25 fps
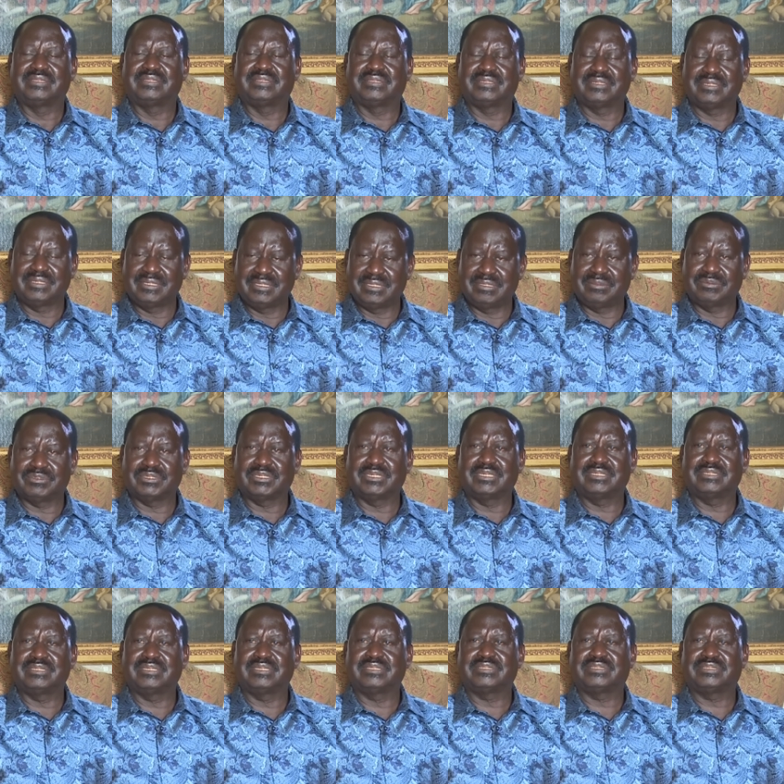Three, there was
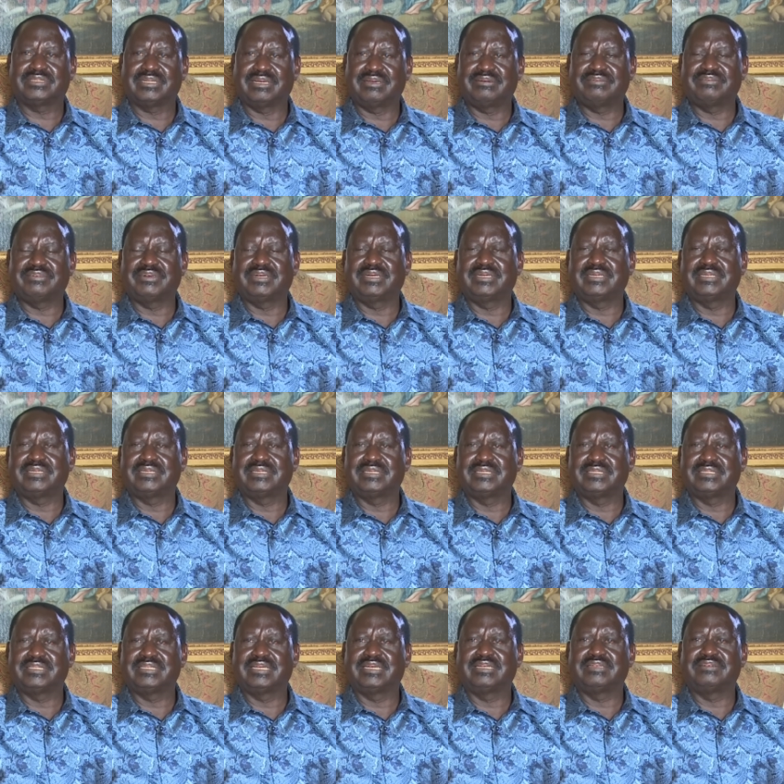another server
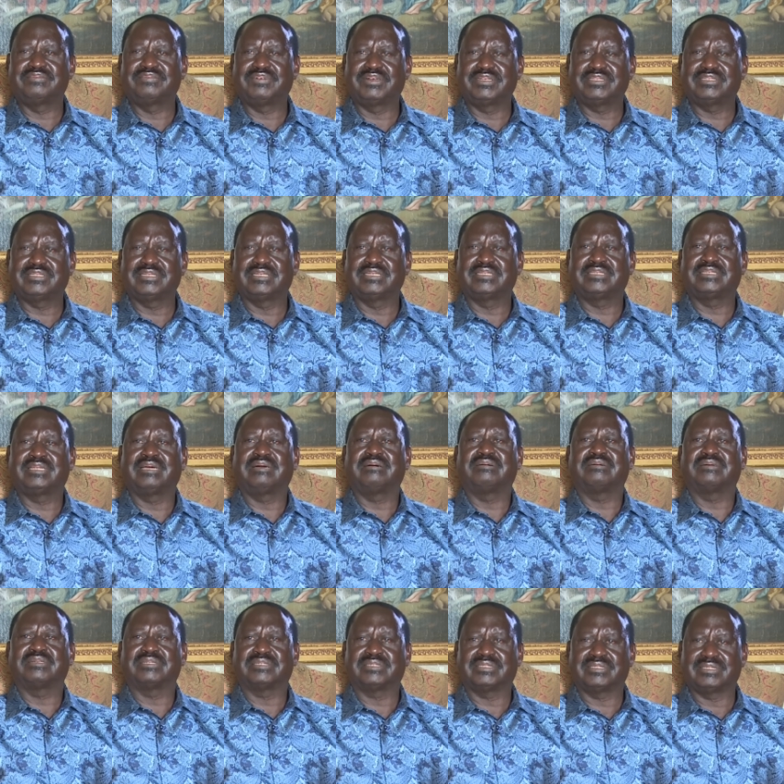in the anniversary
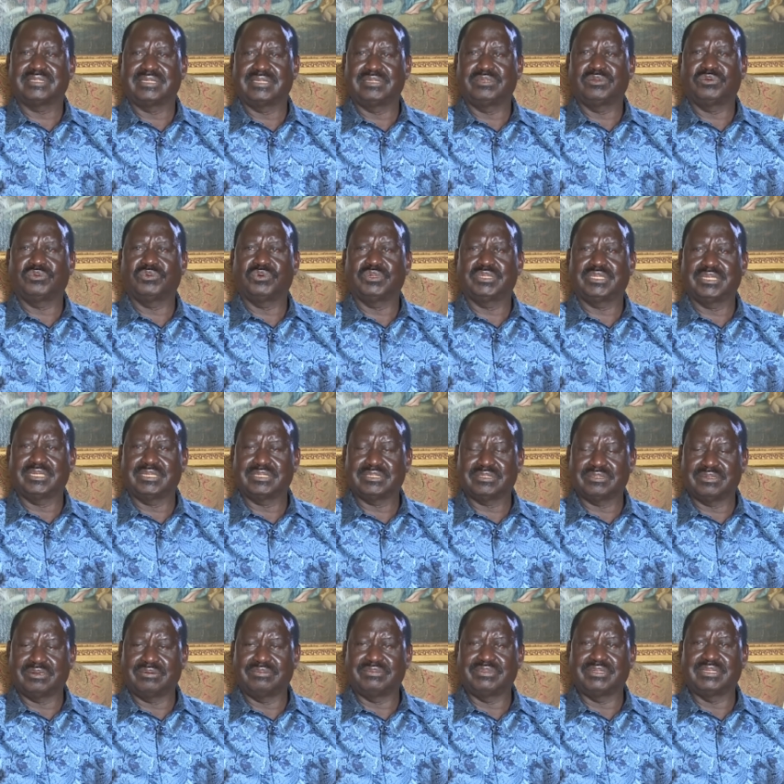towers headquarters
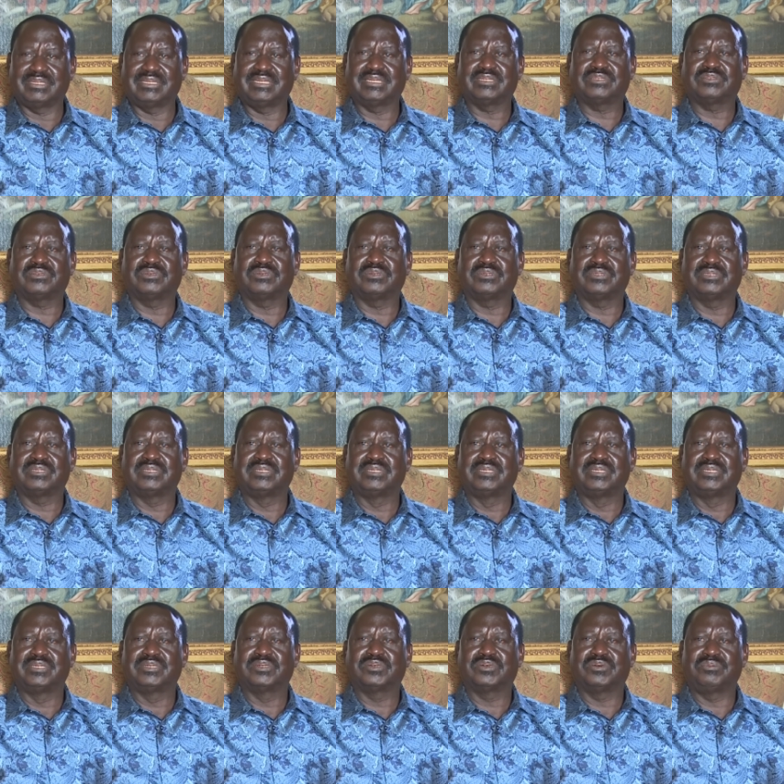of the Electoral
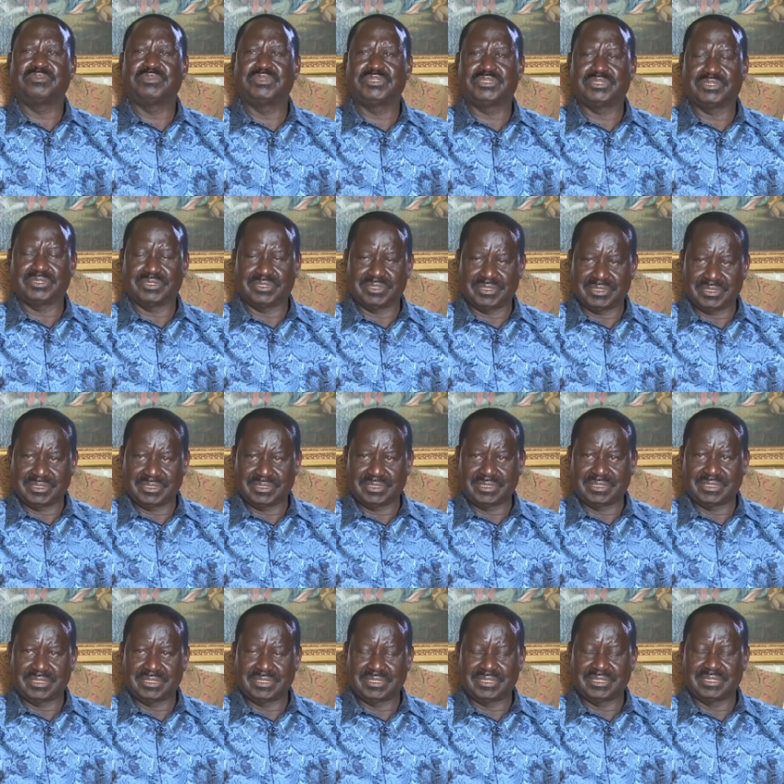Commission.
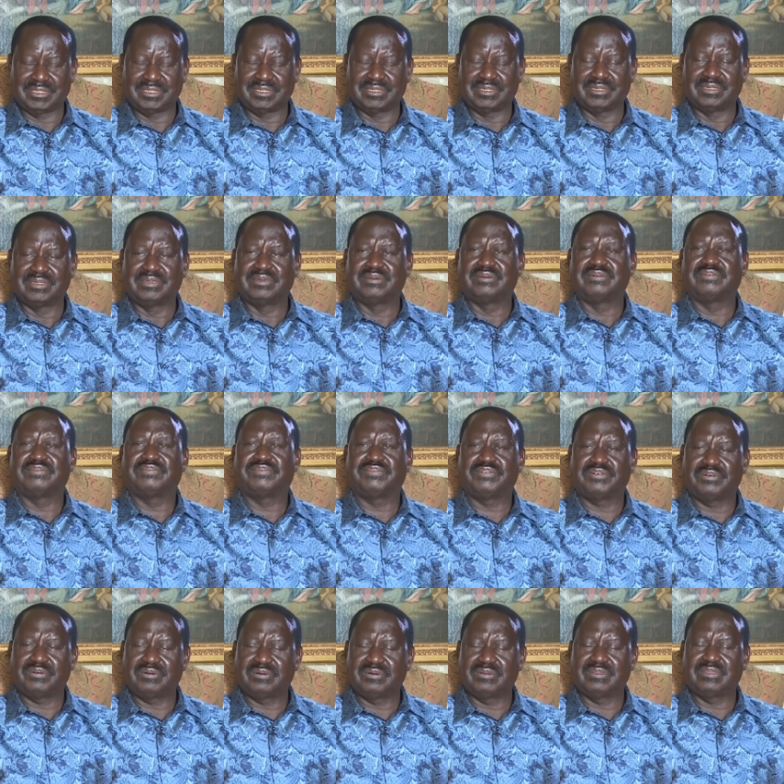
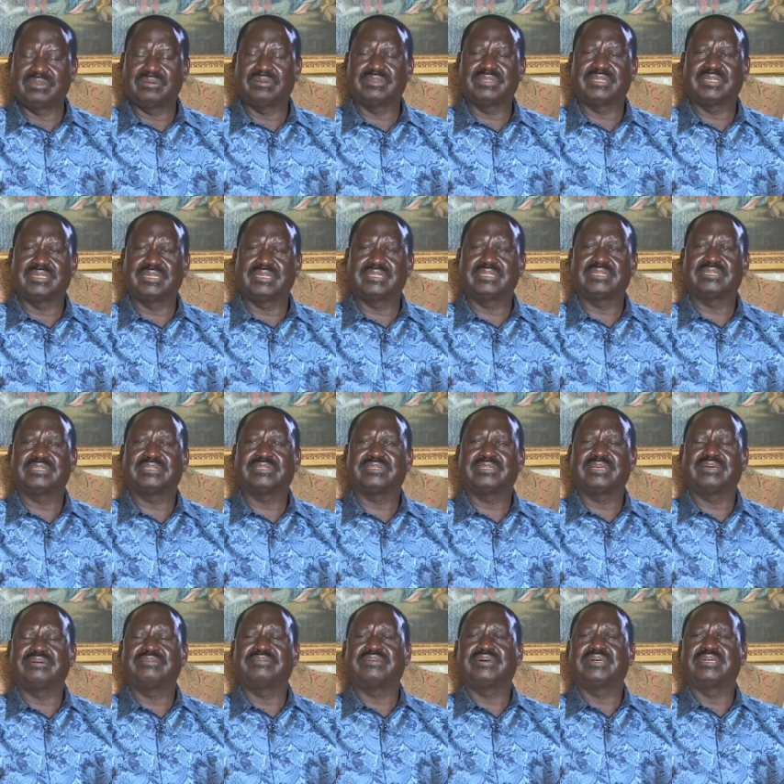Four, there was another
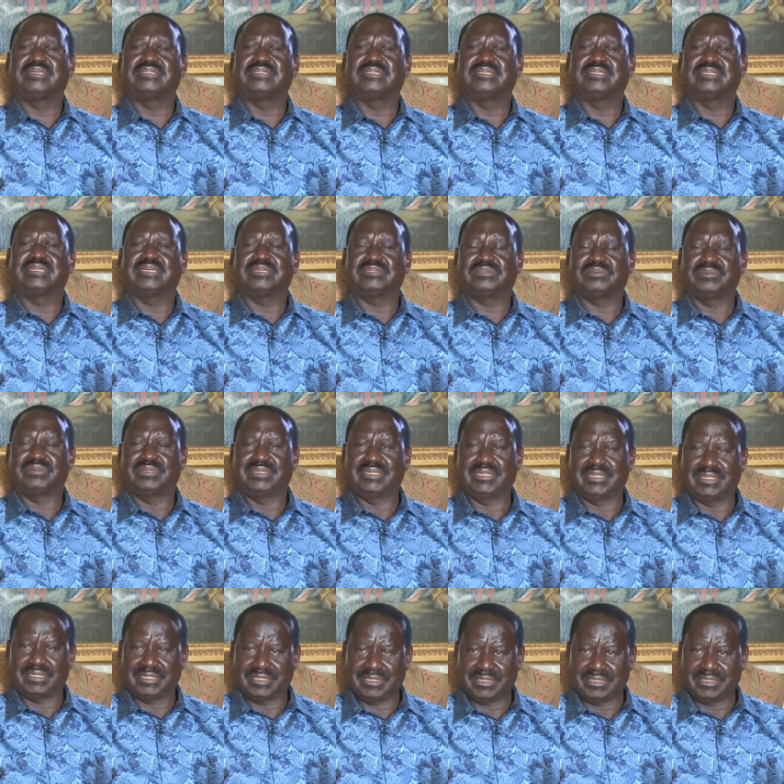server in the industrial
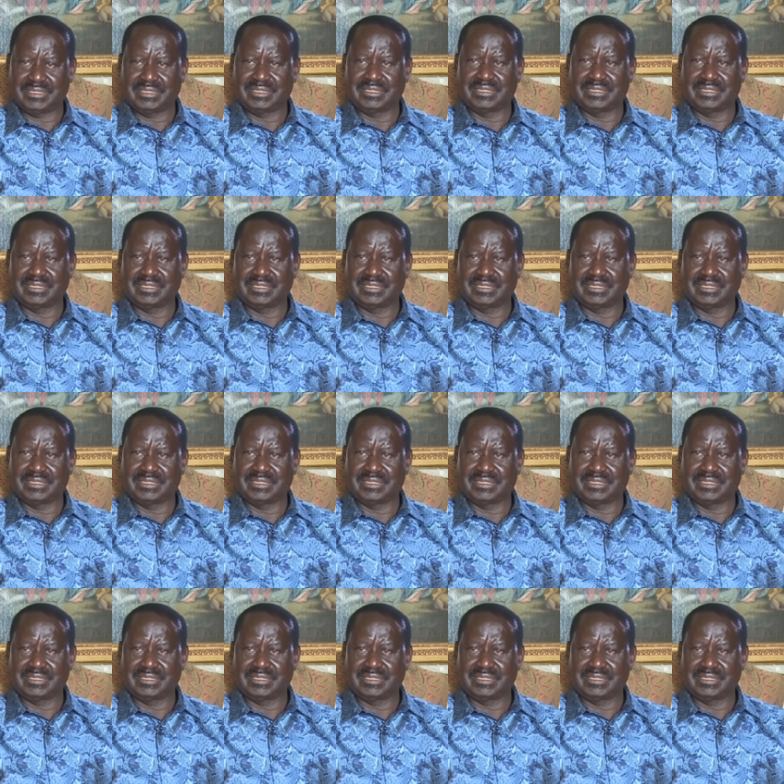area.